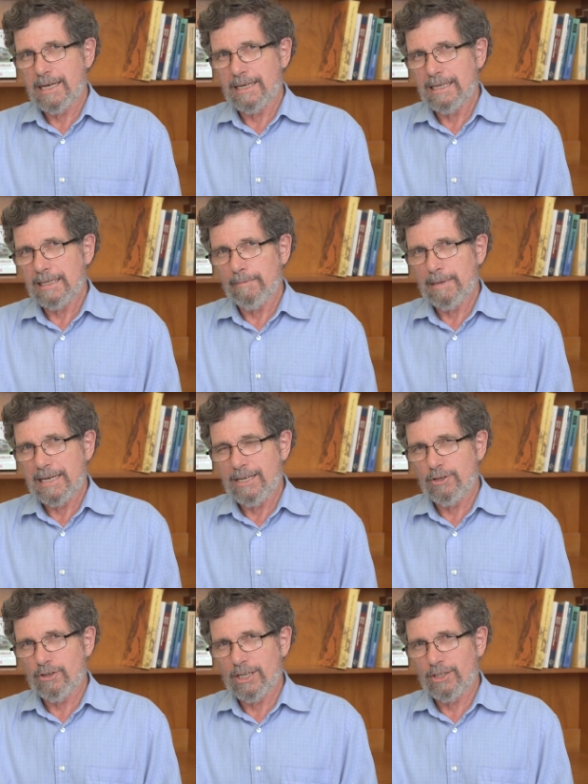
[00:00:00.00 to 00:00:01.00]
be a little bit
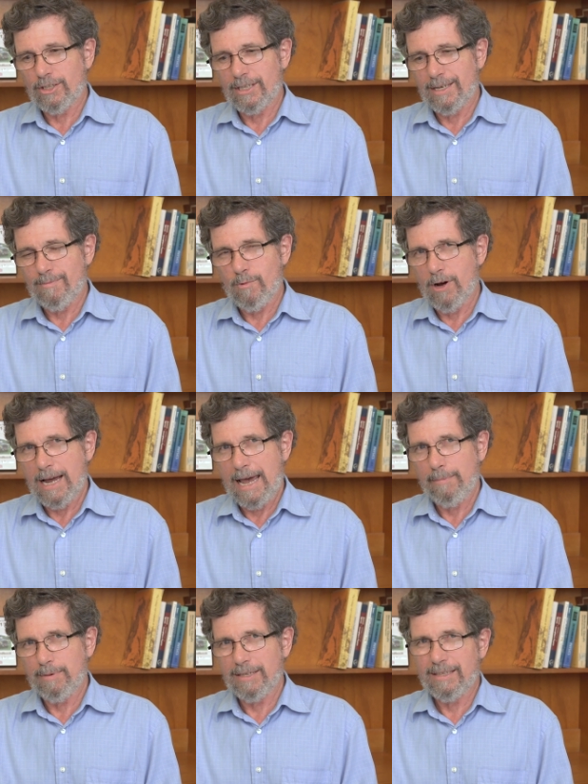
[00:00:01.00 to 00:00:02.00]
interested in what
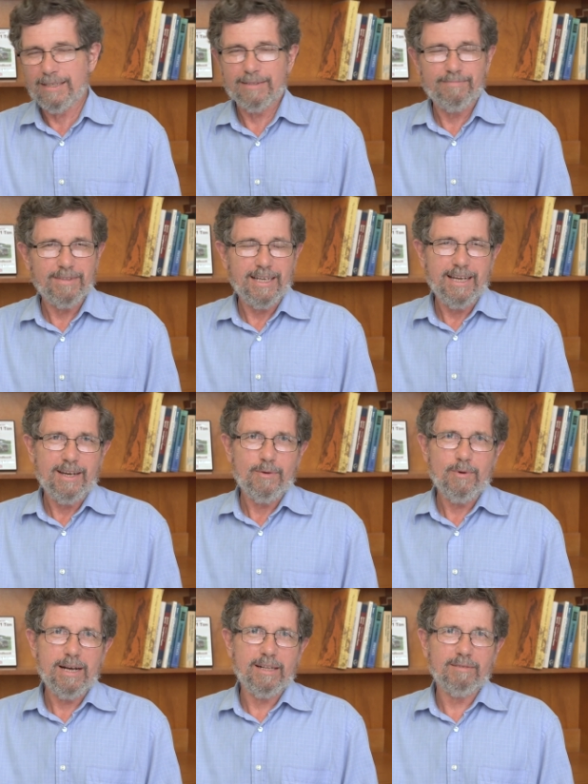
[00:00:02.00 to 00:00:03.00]
happened?
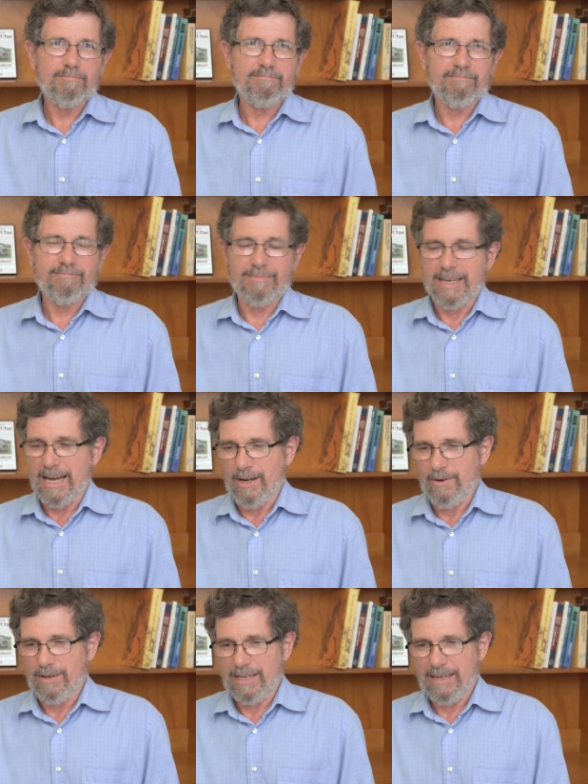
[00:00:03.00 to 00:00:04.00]
Well,
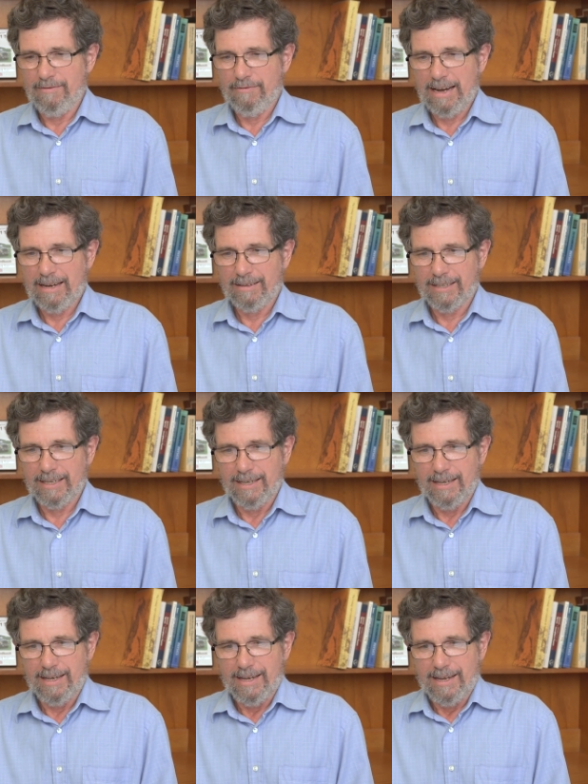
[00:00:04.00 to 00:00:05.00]
no. In fact,
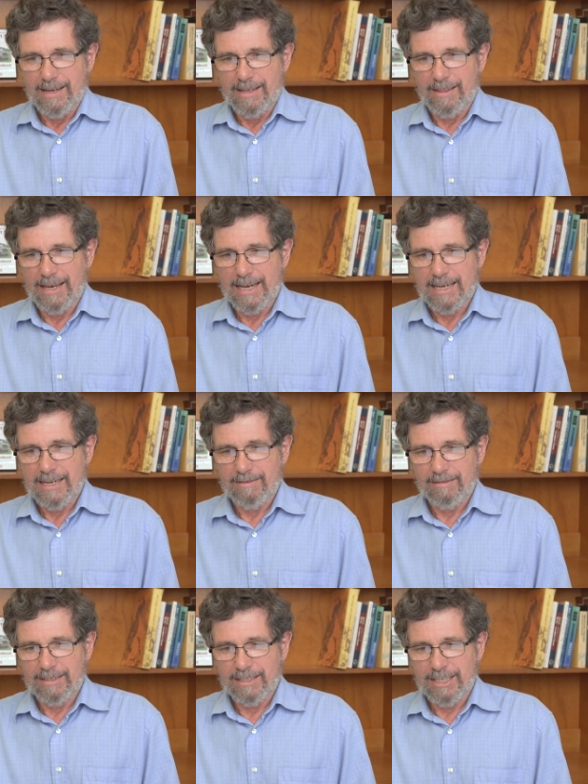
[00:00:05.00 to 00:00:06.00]
they
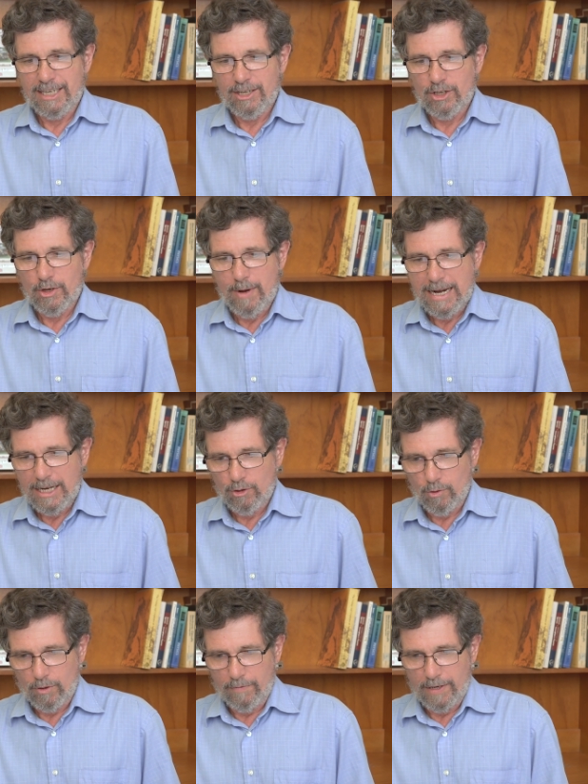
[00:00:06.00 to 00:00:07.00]
didn't do any
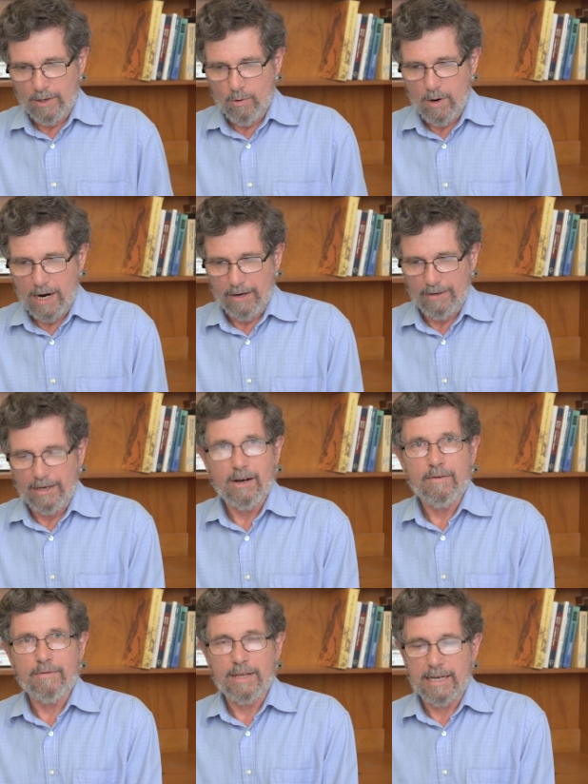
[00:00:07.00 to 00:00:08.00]
sort of inquiry
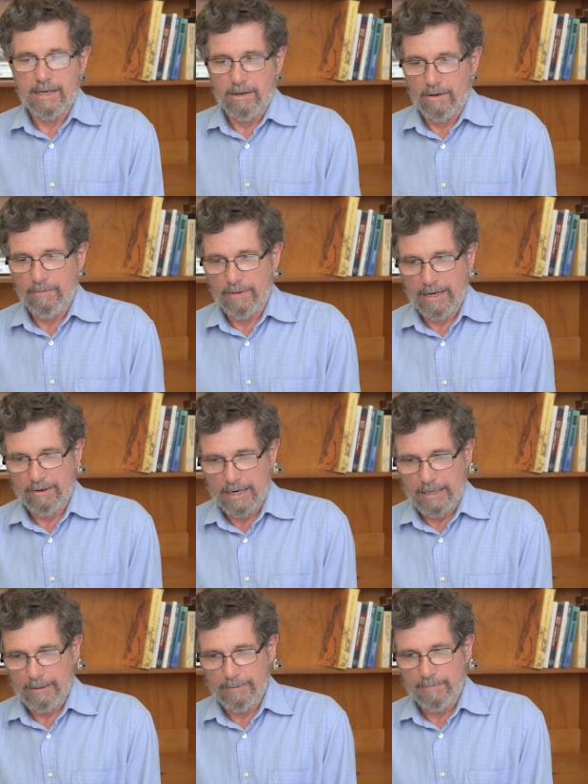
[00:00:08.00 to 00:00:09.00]
of their
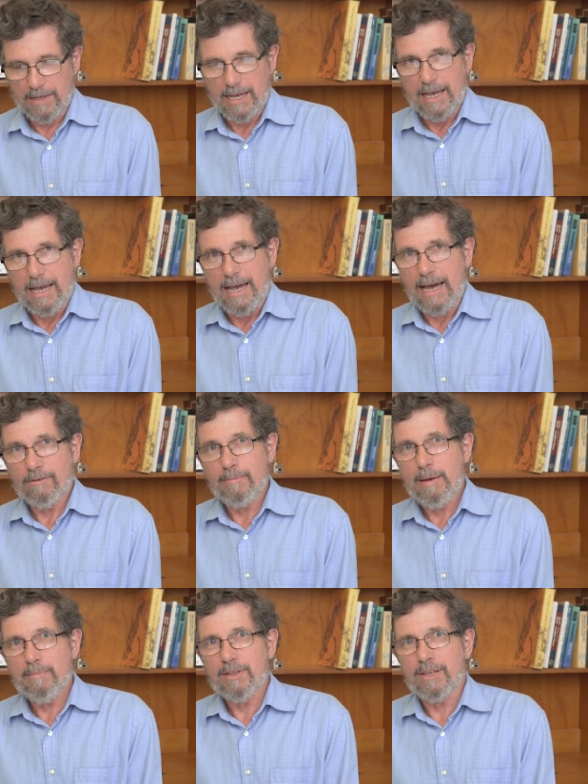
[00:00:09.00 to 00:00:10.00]
own. And
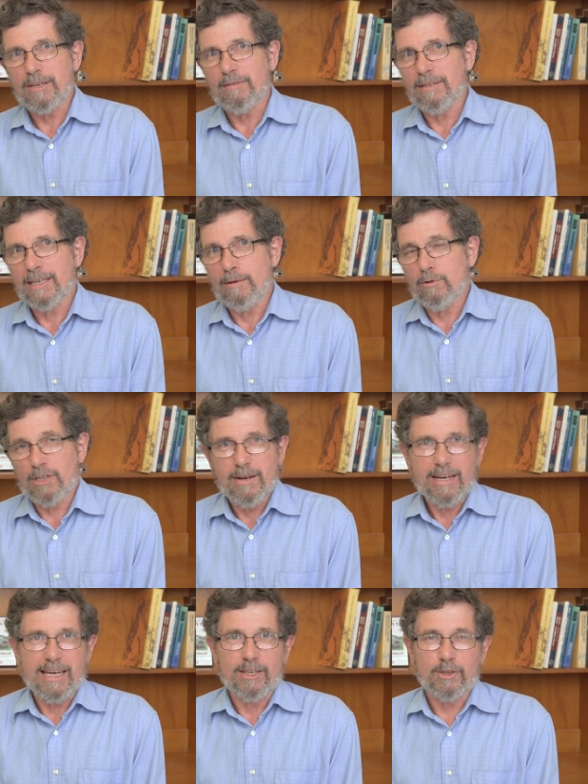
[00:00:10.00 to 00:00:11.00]
remember that it was
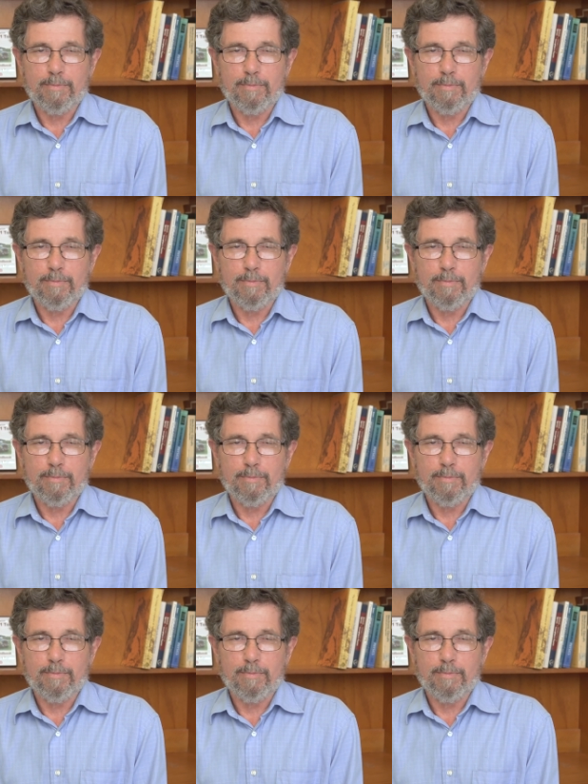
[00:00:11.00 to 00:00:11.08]
only